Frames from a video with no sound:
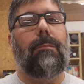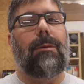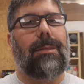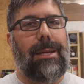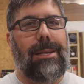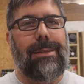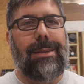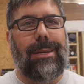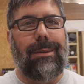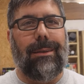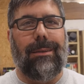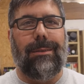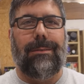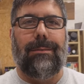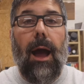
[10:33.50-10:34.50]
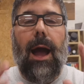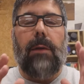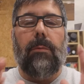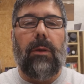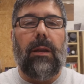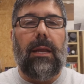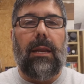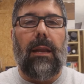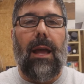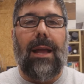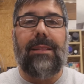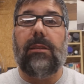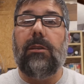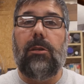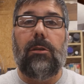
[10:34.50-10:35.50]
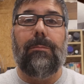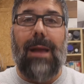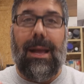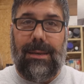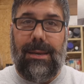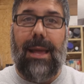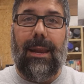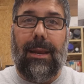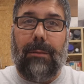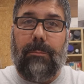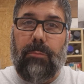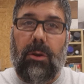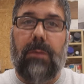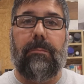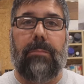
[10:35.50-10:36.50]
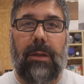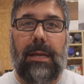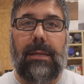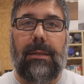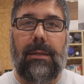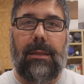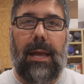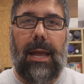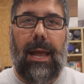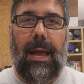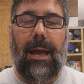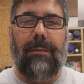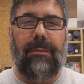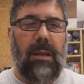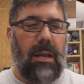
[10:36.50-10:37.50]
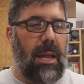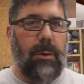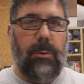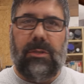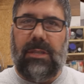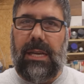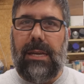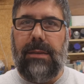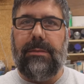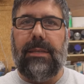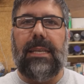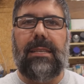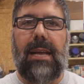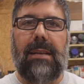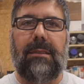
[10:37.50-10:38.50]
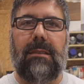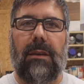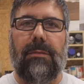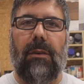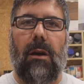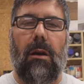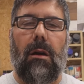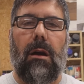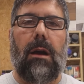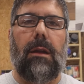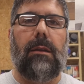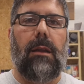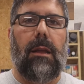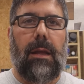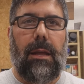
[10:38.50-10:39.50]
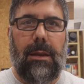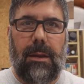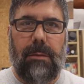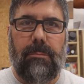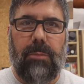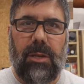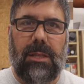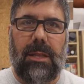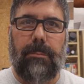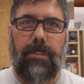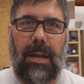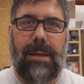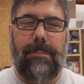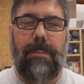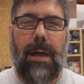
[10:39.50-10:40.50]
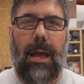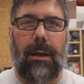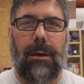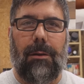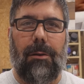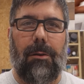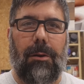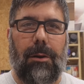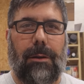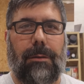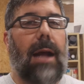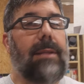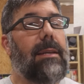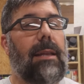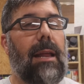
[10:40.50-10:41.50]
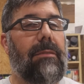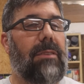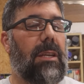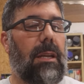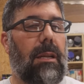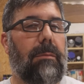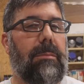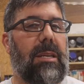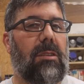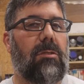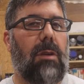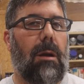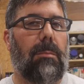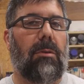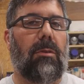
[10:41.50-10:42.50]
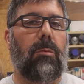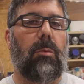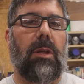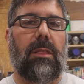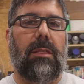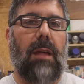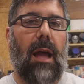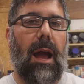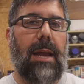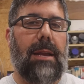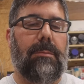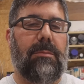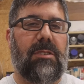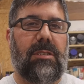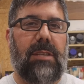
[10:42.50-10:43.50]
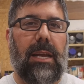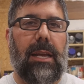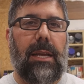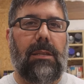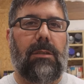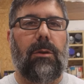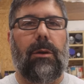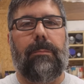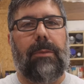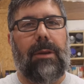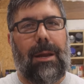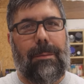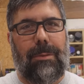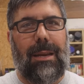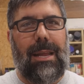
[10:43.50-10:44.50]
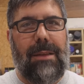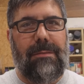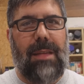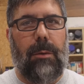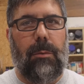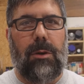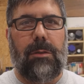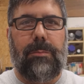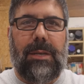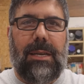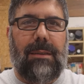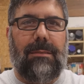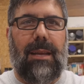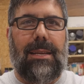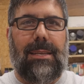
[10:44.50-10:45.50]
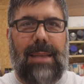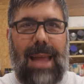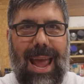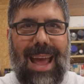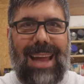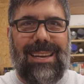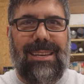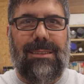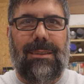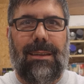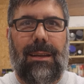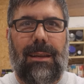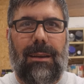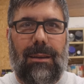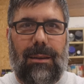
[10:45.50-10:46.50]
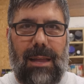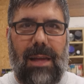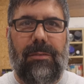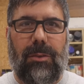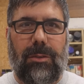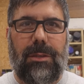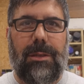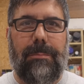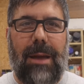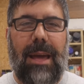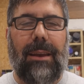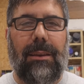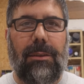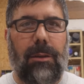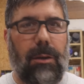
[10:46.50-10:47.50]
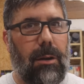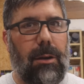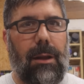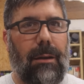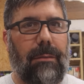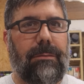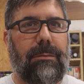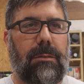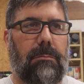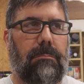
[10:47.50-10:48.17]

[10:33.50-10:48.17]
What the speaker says: but they didn't. I really like the new magnetic print plate that they have. It was easy to take stuff on and then put the plate back on. I did have a little bit of trouble with items sticking to it, but I believe that was because I hadn't leveled the bed good enough.